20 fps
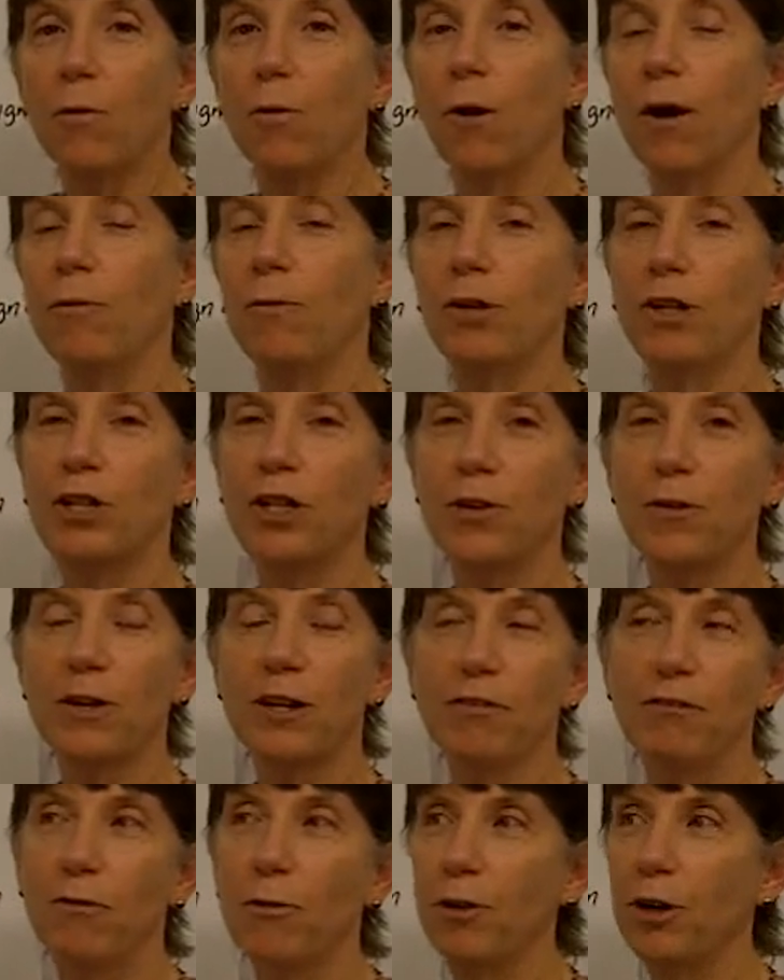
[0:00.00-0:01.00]
What we're
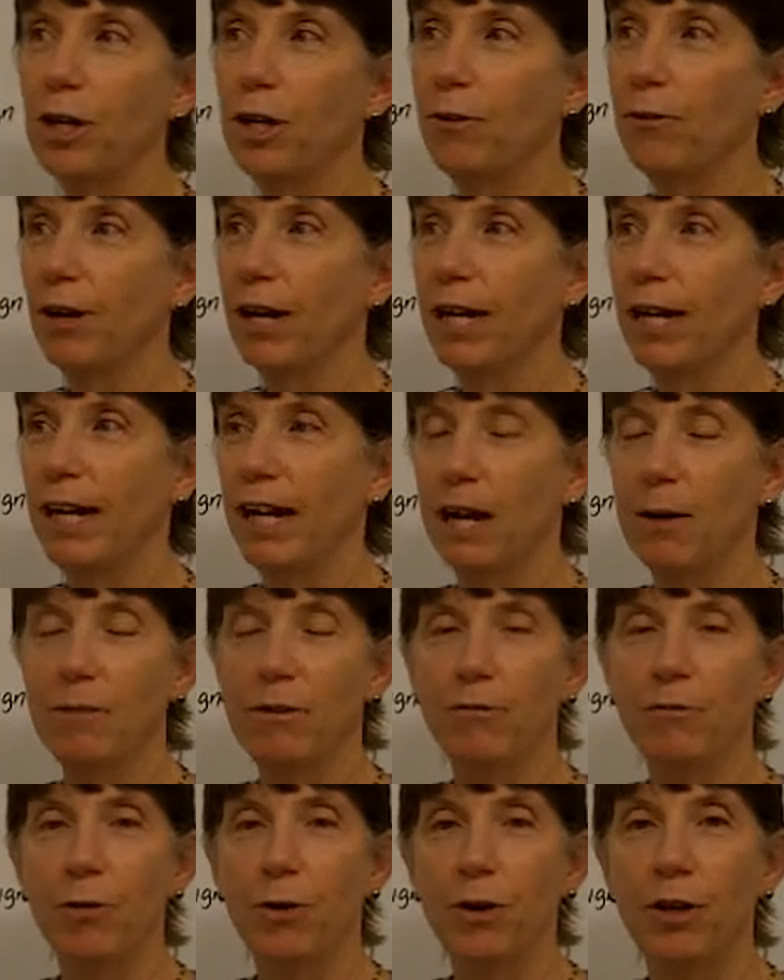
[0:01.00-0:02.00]
doing for you right now
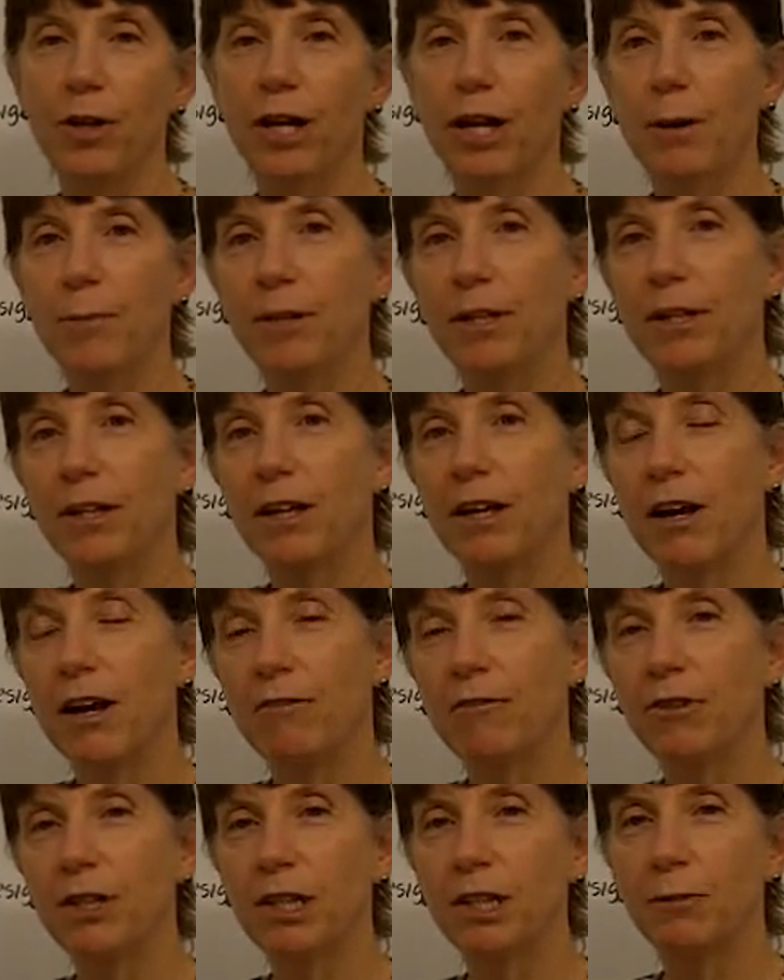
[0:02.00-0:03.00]
before you come to the
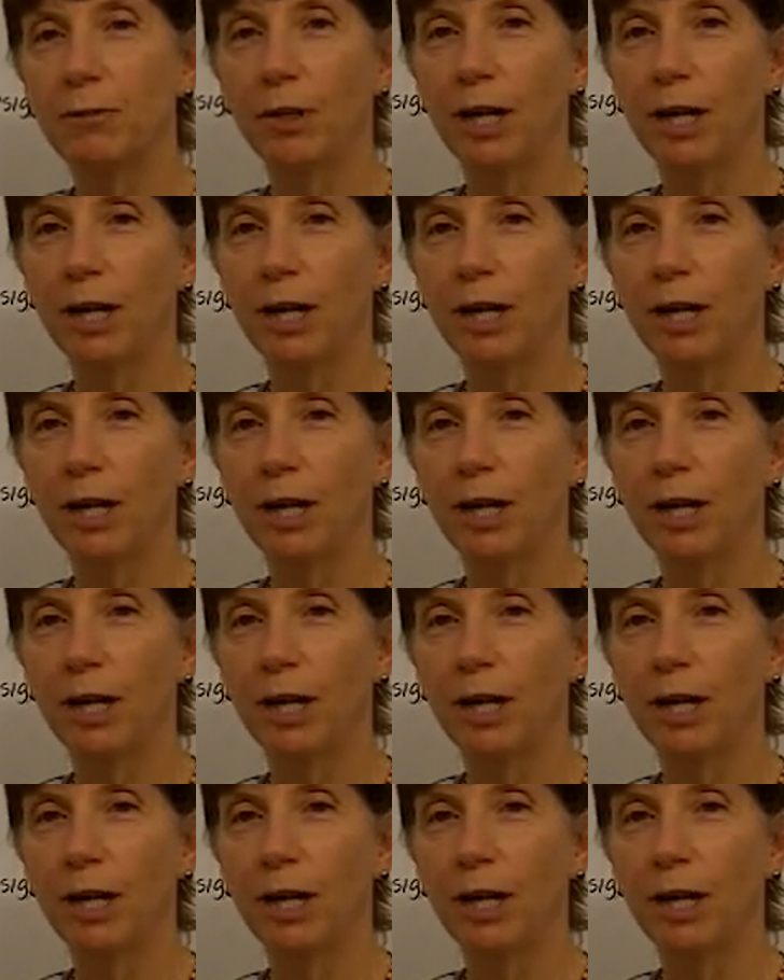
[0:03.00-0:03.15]
conference,